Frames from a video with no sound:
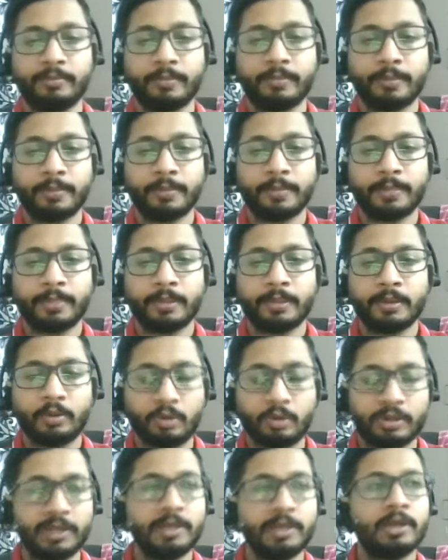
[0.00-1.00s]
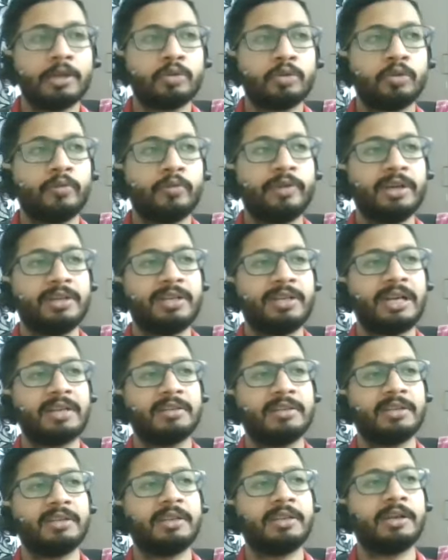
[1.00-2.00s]
Okay, so
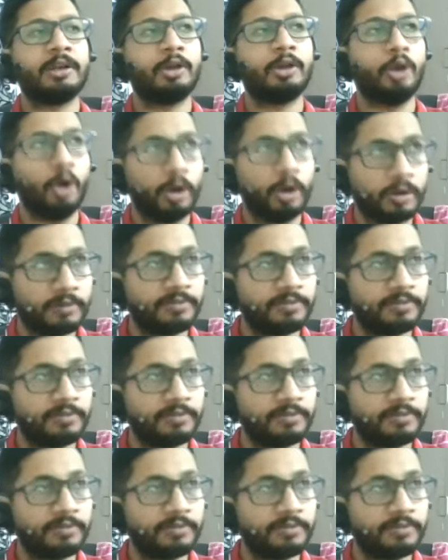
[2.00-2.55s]
Veritas had done a lot